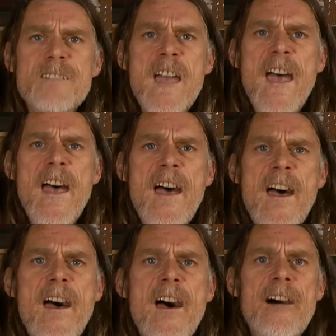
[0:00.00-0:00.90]
what
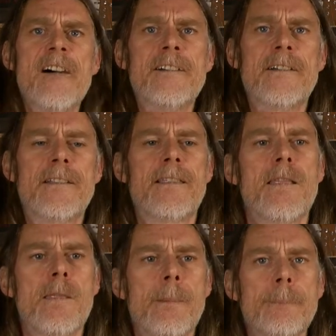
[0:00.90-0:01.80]
they're doing really, he's
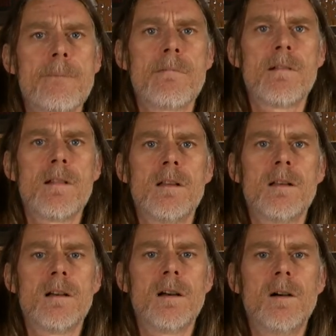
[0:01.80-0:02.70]
found it really helpful
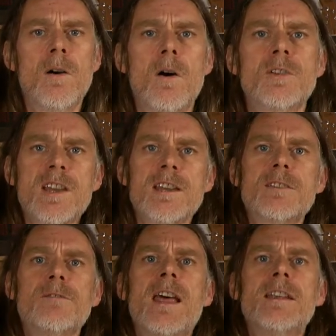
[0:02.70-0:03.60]
so far. Oh, cheers
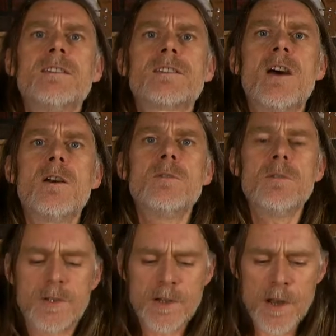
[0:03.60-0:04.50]
for letting us know. Do
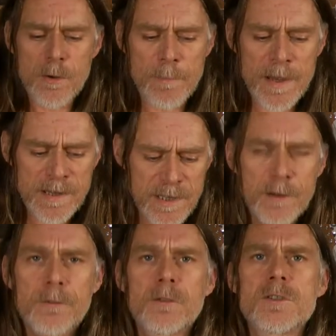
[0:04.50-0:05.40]
you know it makes a
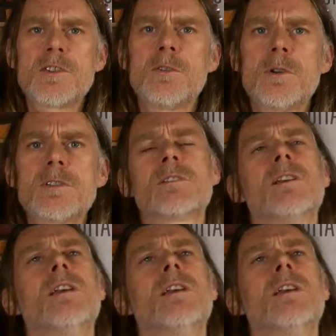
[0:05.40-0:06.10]
difference to us?